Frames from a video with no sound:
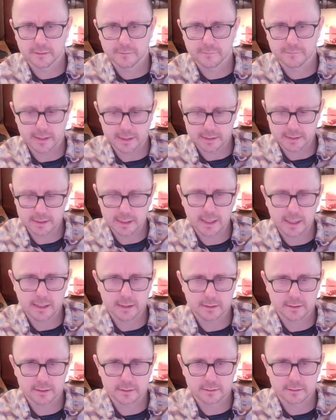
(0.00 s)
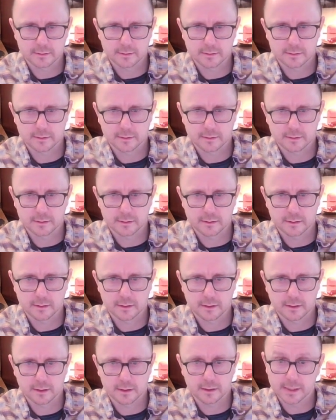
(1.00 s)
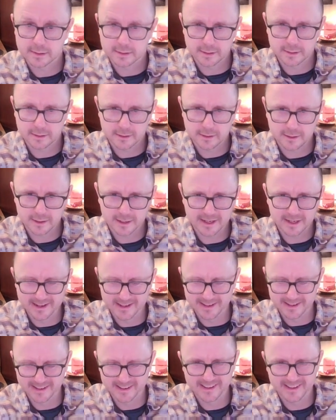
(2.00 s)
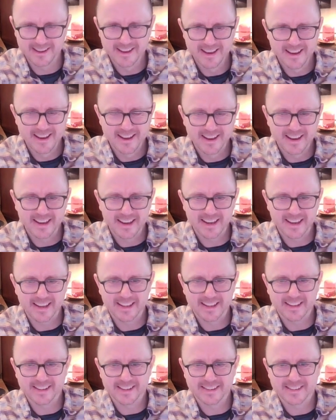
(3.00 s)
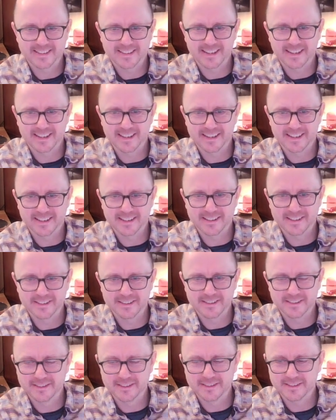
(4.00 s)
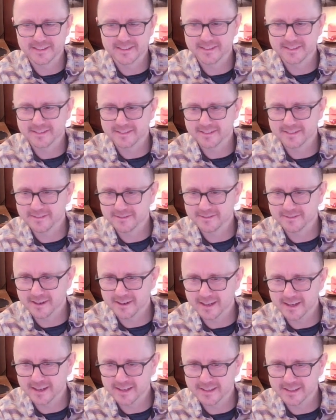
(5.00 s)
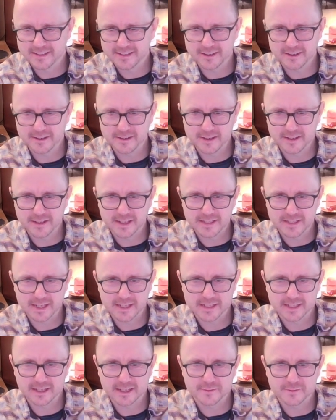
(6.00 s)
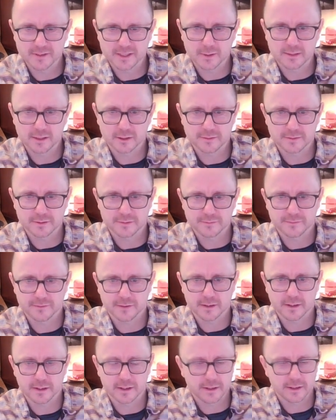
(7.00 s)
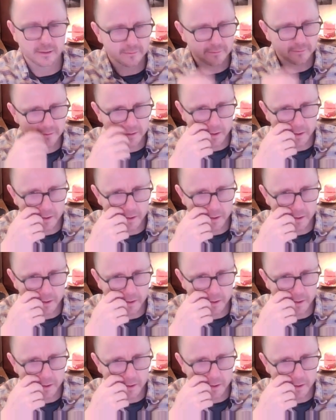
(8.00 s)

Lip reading: And that's the 8. And that's the 9. And right. So, and then she has to come this way to be close enough to 5.